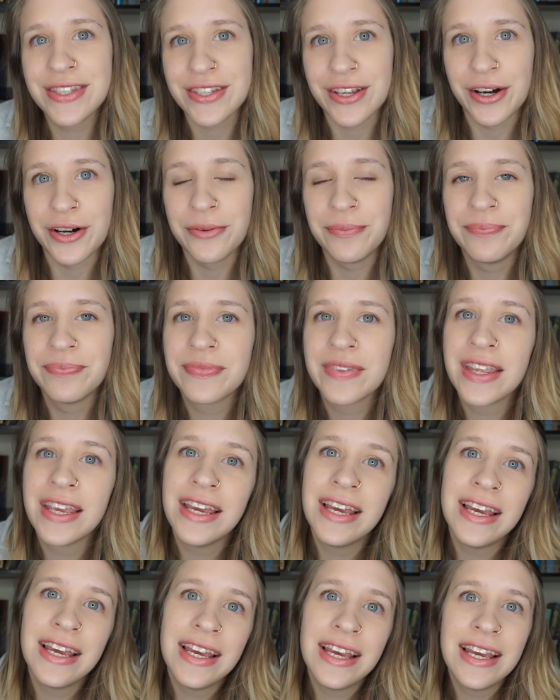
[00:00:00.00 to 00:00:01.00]
So,
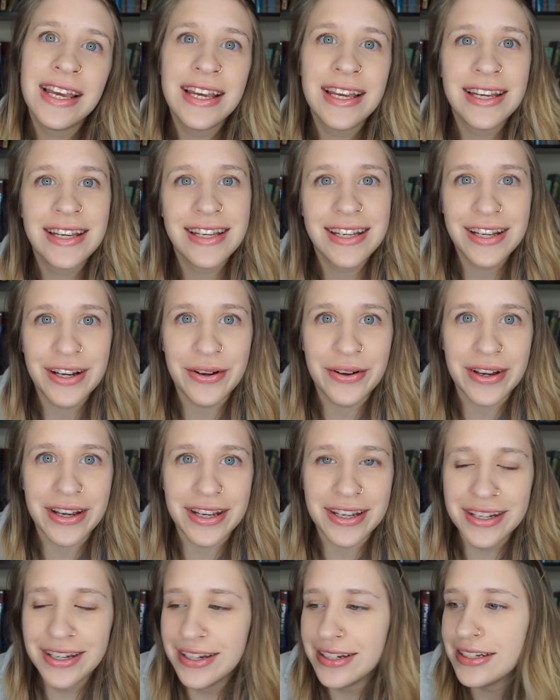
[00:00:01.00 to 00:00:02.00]
okay.
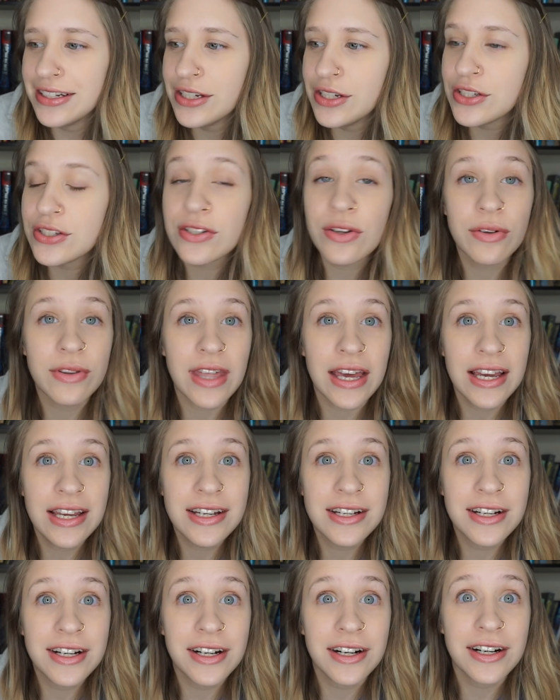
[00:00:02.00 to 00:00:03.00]
So that
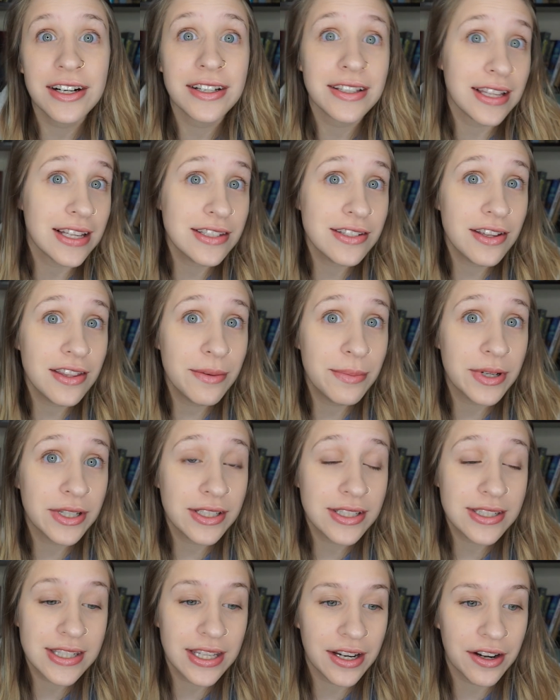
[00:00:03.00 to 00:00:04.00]
uh, that's all the
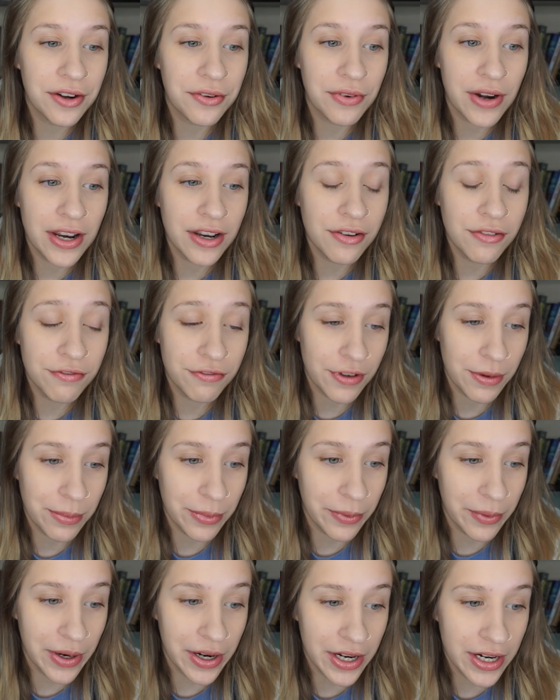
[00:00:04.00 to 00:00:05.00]
books that I read in
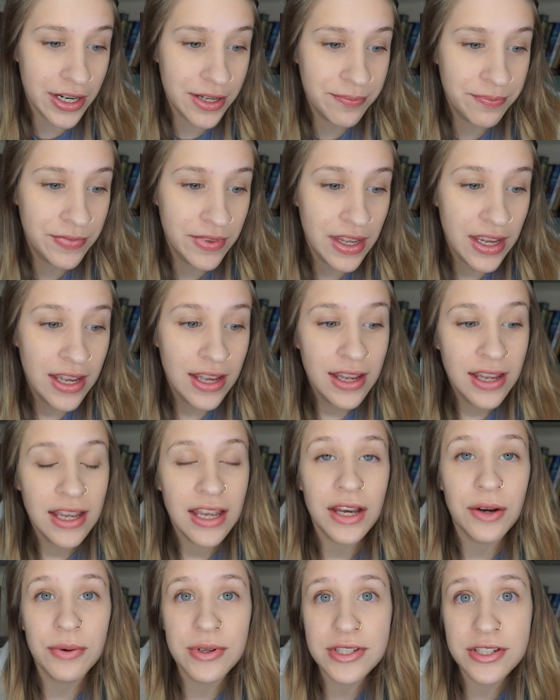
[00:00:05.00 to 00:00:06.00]
February.
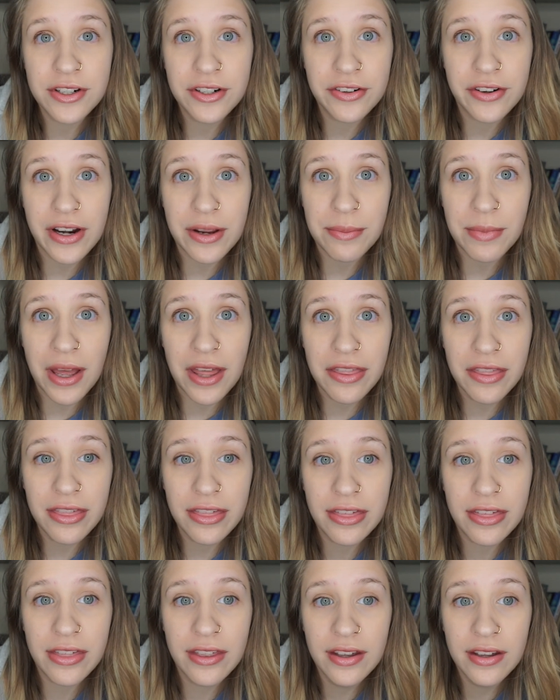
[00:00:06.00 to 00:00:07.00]
It wasn't a great month.
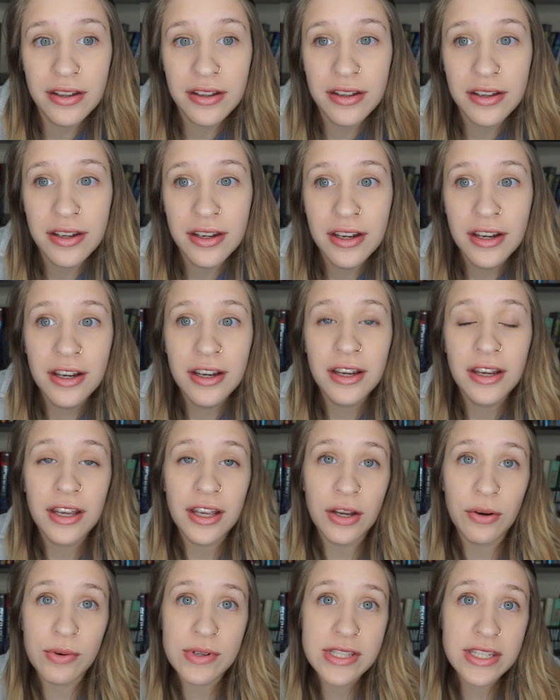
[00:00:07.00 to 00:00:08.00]

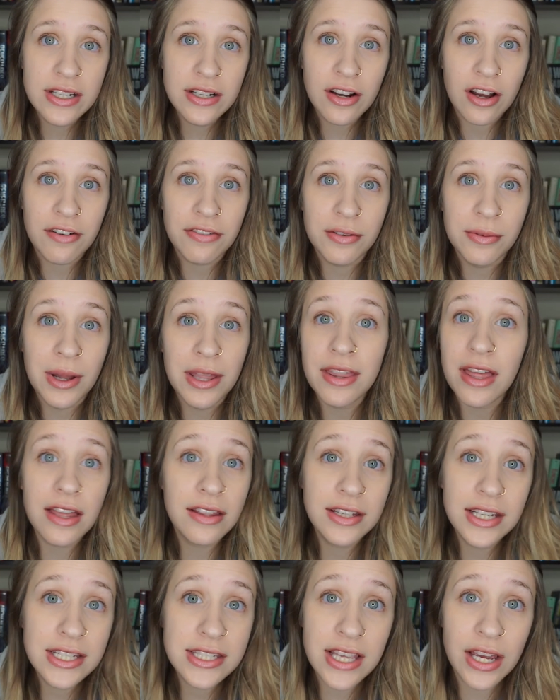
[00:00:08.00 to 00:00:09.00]
It wasn't an awful month.
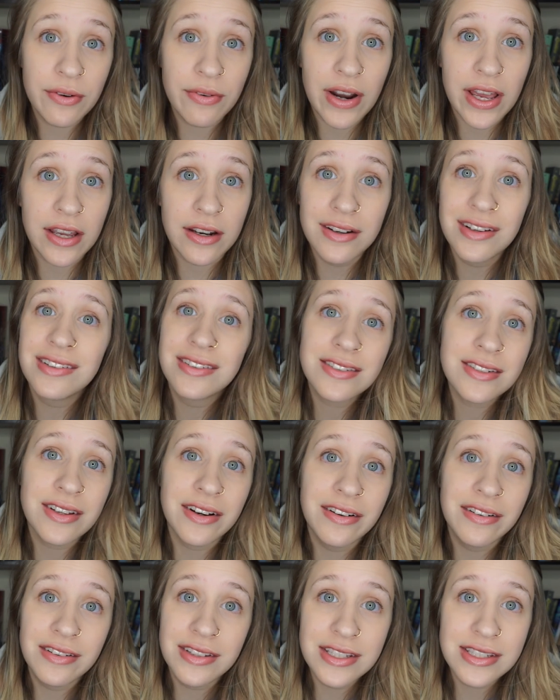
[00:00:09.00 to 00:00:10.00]
At least I read,
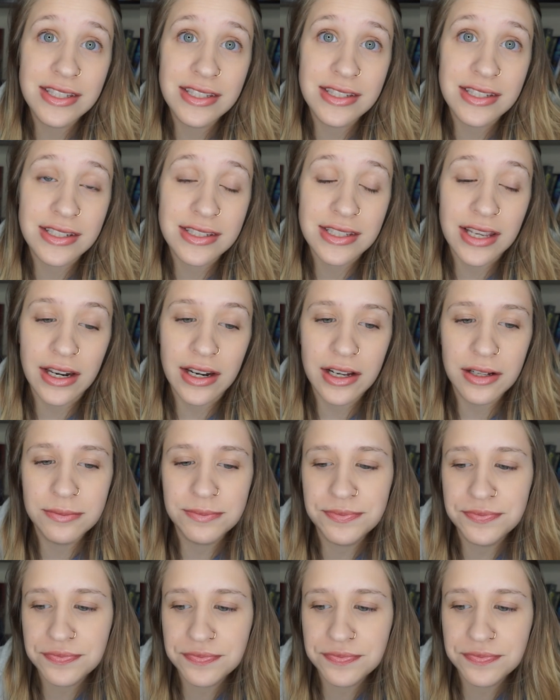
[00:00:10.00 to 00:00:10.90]
so this is exciting.